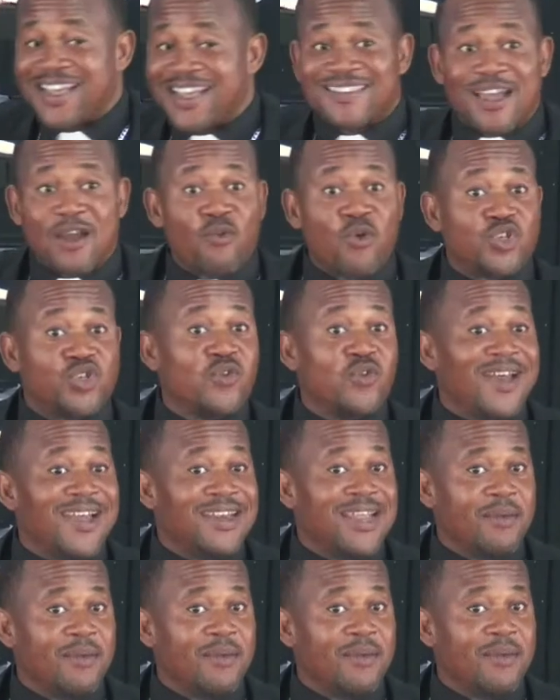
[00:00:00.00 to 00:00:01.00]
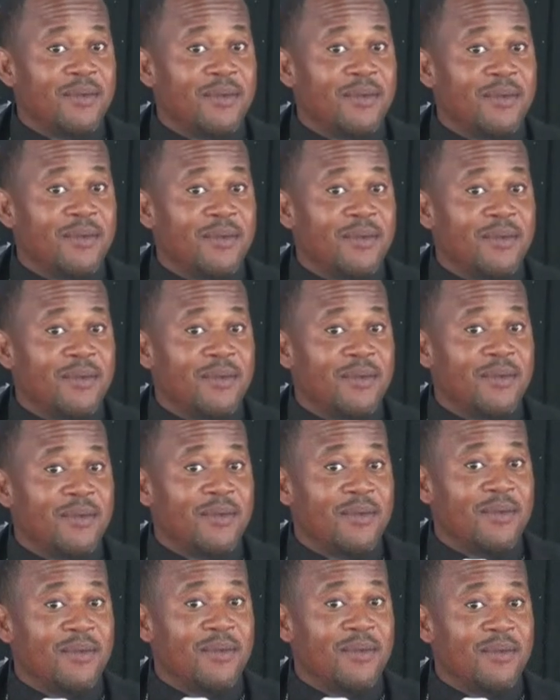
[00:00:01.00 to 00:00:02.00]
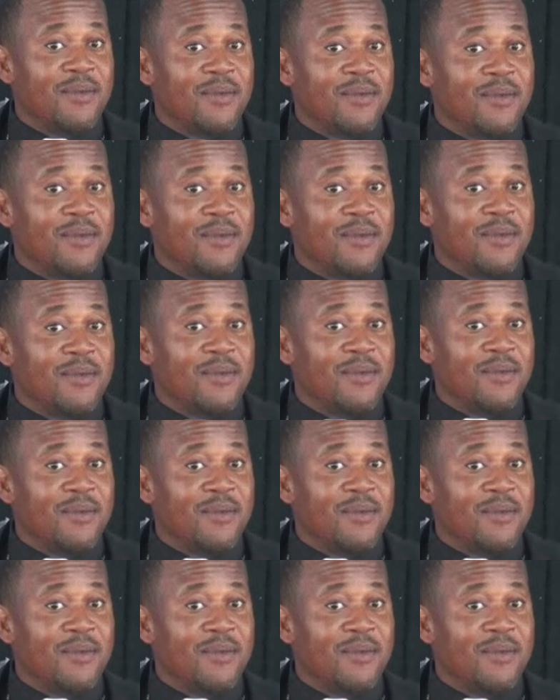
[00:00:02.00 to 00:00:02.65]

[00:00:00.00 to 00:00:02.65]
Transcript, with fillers: that watch over them. They live like